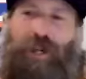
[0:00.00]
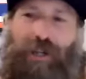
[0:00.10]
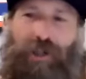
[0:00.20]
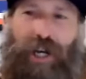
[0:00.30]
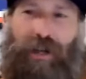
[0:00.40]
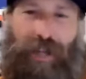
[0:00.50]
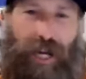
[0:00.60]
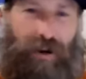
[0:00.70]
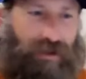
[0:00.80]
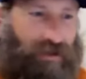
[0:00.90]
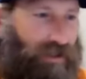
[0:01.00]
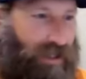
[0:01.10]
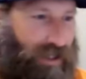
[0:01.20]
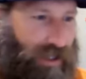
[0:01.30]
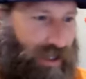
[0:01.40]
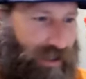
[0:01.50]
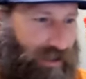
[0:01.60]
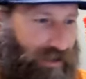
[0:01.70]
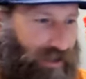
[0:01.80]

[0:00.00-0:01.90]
to shine a light on on uh,